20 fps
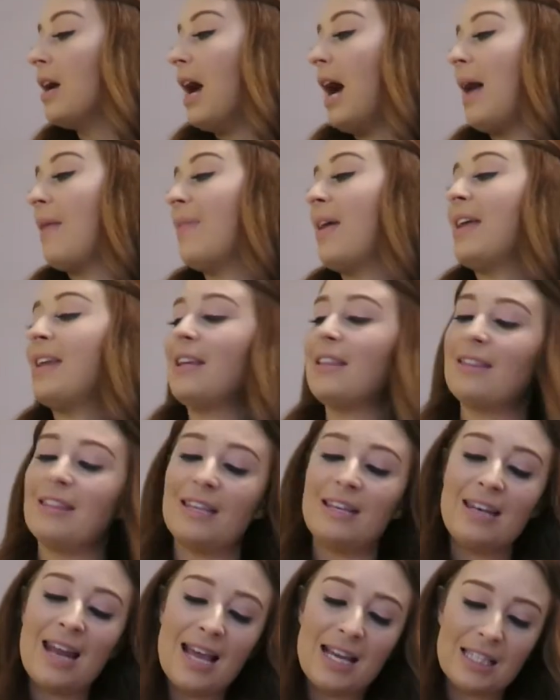And then
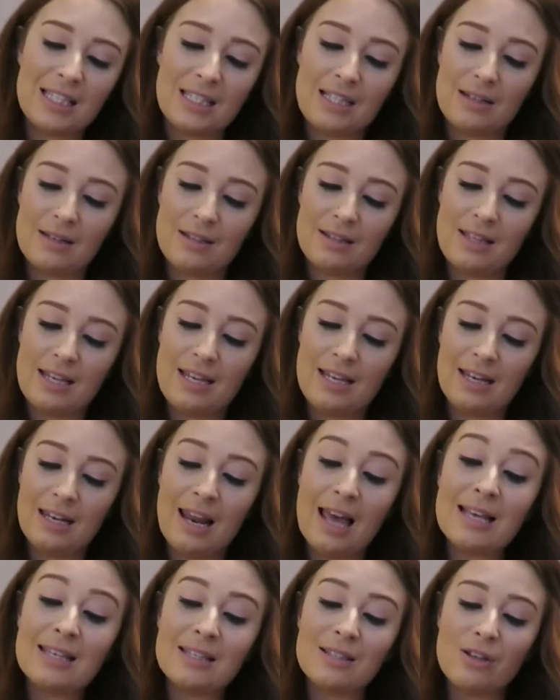the
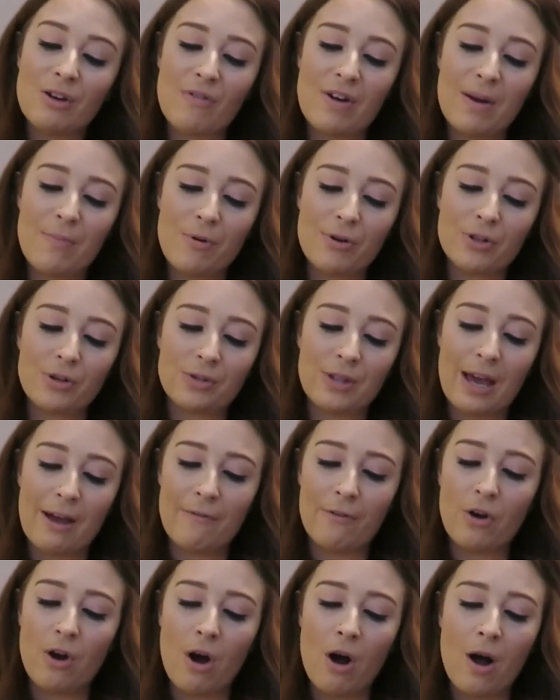last product that
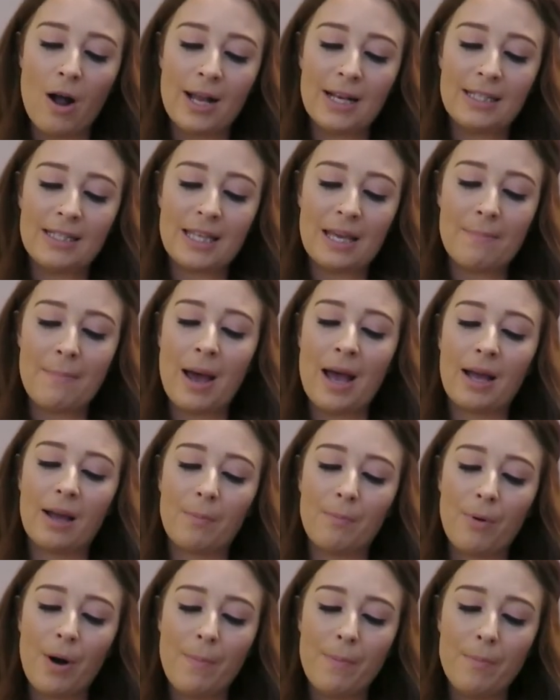I've got is the MAC
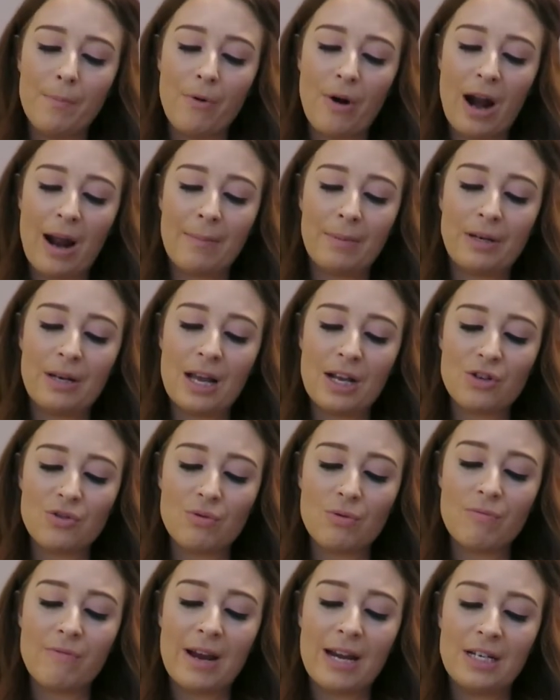Prep and Prime
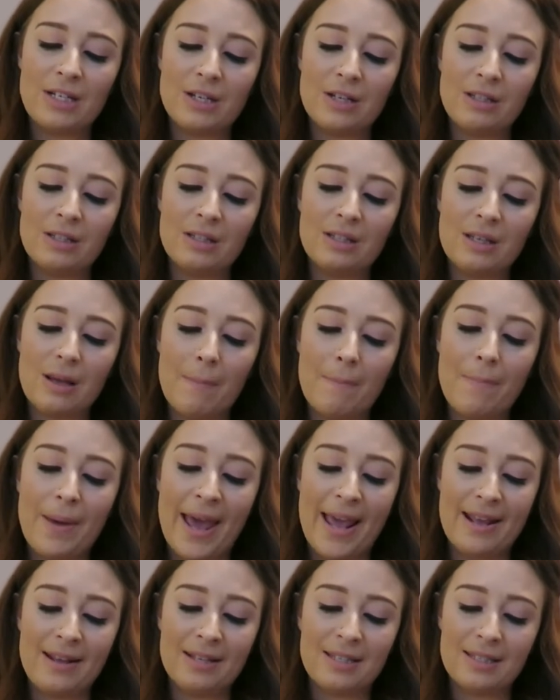Natural Radiance
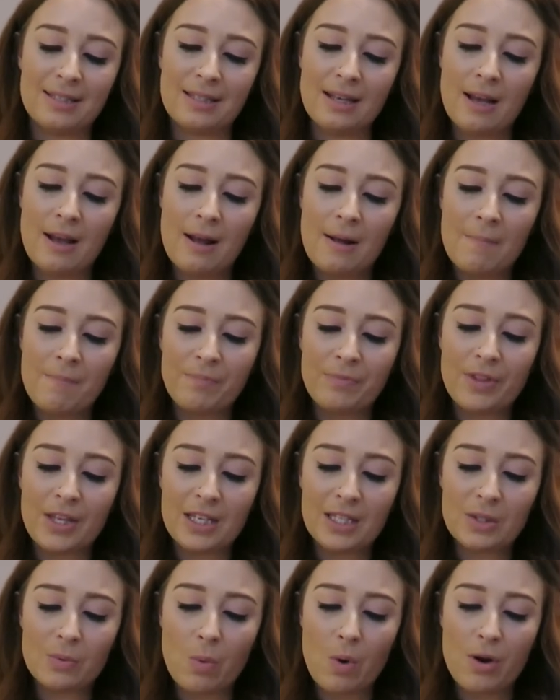Base.
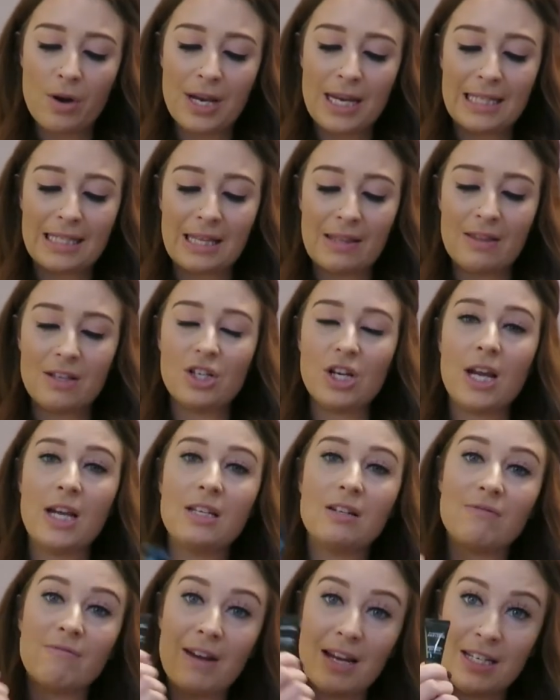This one is in the
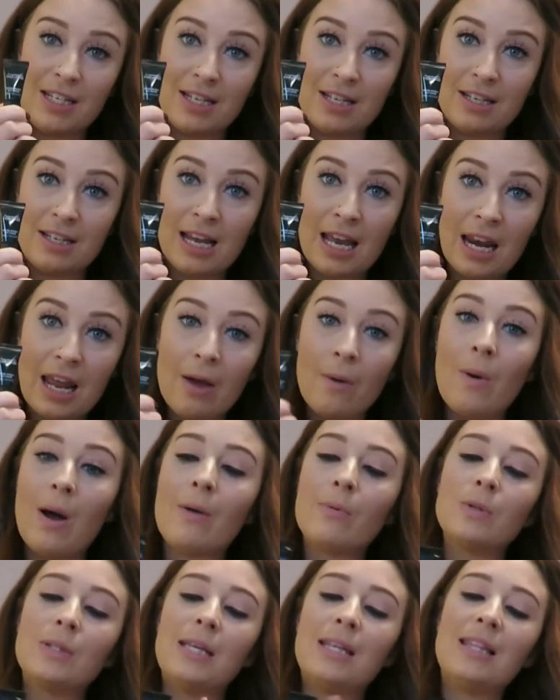shade Radiant Yellow. I
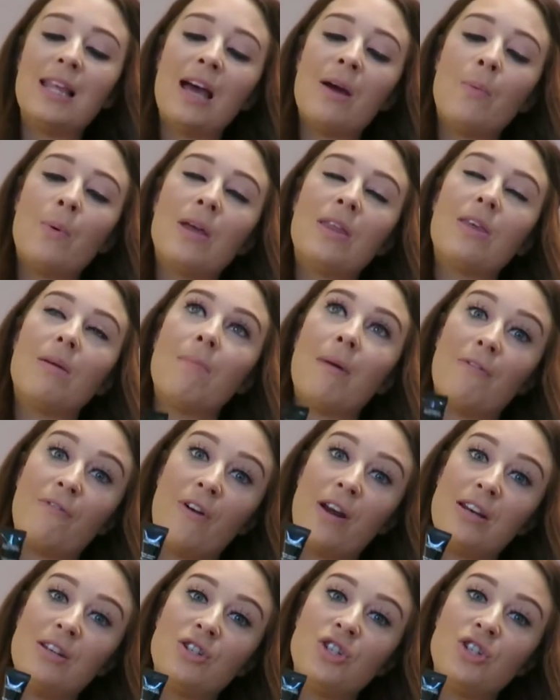was in there with my friend.